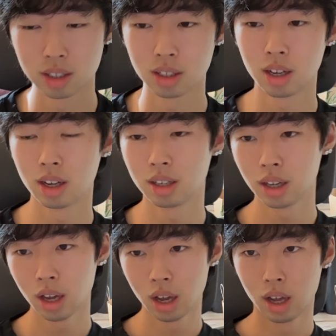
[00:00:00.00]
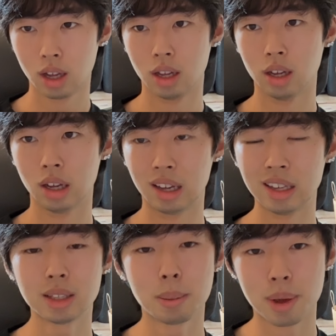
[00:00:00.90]
ahead.
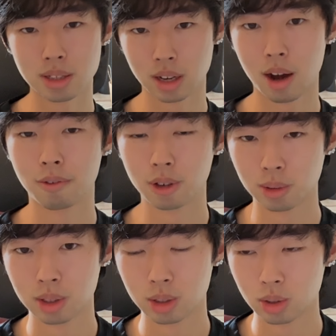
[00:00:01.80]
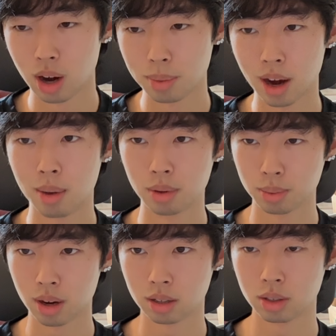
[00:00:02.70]
It depends on how frequently you drop and how many
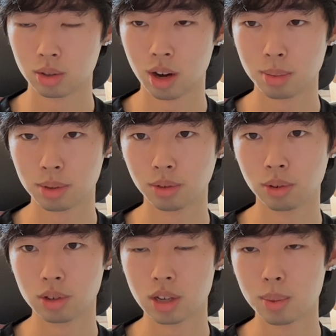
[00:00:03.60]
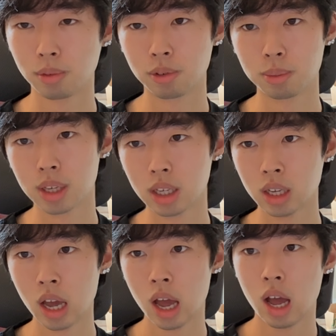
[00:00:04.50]
products you drop. So for example, for
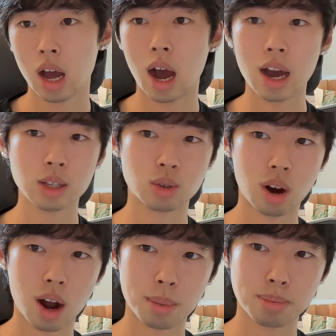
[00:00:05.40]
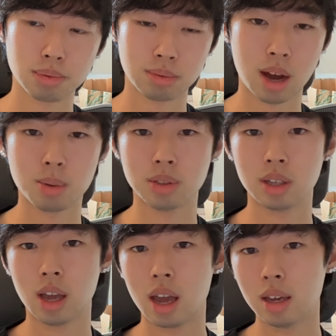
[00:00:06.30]
me, I drop, I would
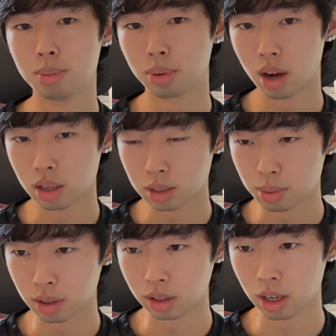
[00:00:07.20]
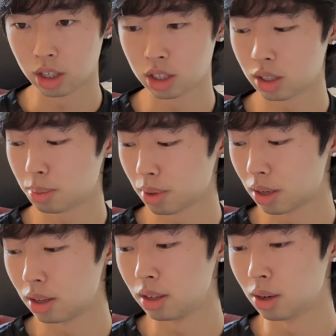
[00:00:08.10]
say 8 products per collection,
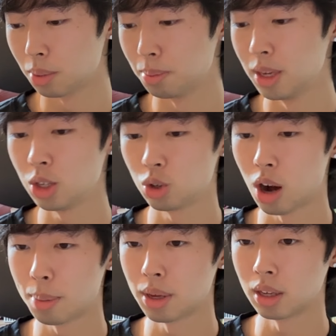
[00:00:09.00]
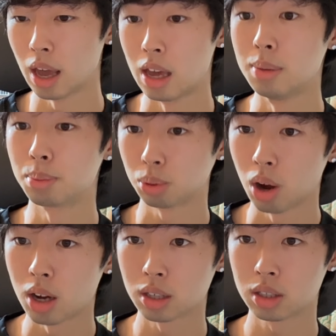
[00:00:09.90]
but you know, me dropping 8
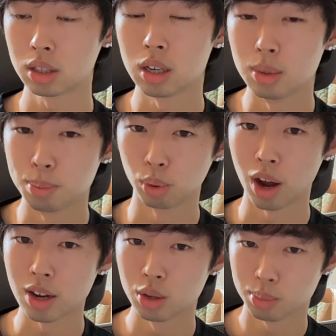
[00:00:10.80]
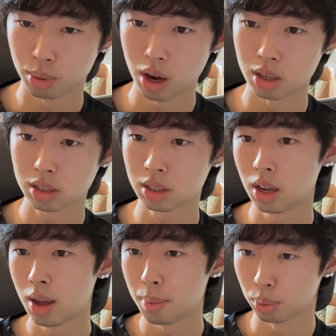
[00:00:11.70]
products, brand new products,
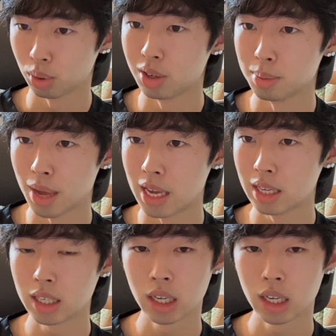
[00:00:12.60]
pre-made